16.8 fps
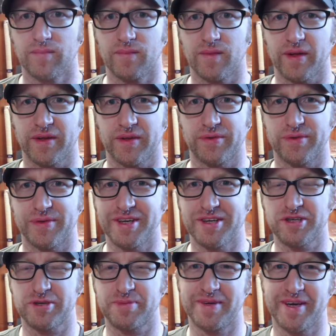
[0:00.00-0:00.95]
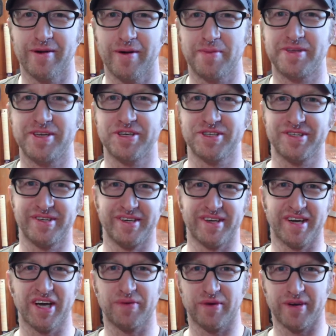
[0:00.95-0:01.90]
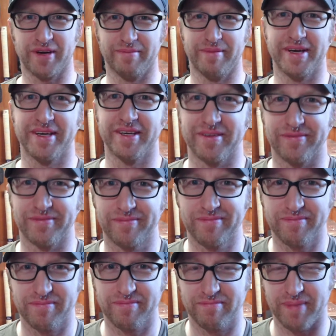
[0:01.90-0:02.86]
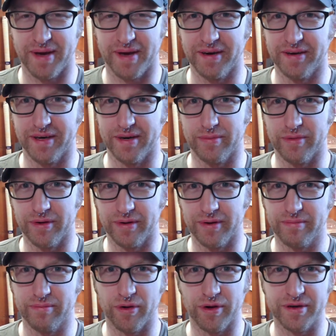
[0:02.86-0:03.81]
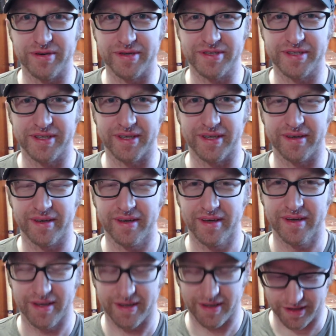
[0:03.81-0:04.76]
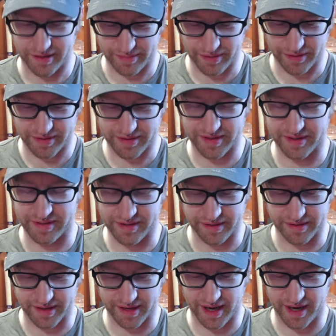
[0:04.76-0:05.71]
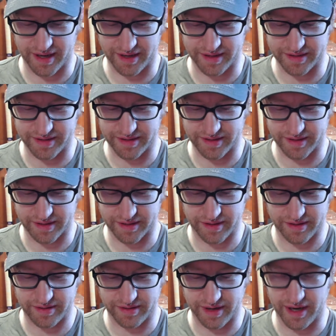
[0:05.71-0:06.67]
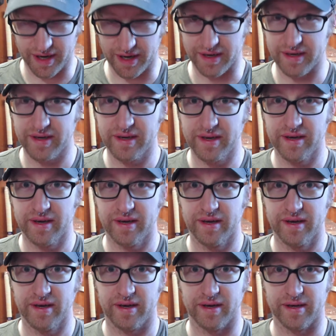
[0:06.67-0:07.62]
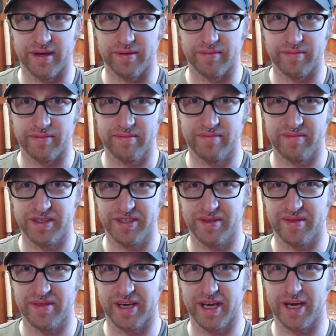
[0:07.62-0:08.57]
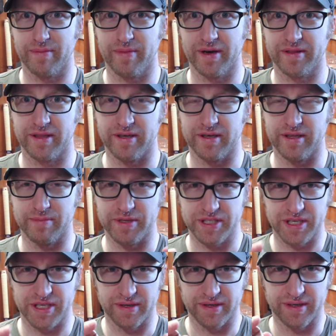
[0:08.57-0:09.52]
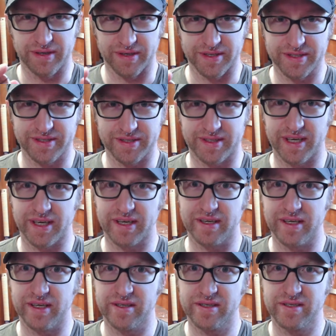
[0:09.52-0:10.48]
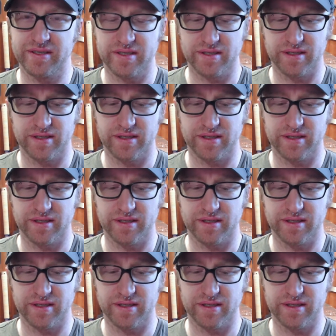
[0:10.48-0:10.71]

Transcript: And with each repetition, you kind of want to make it better and more interesting, both to look at and to create. You start thinking about the materials and the techniques.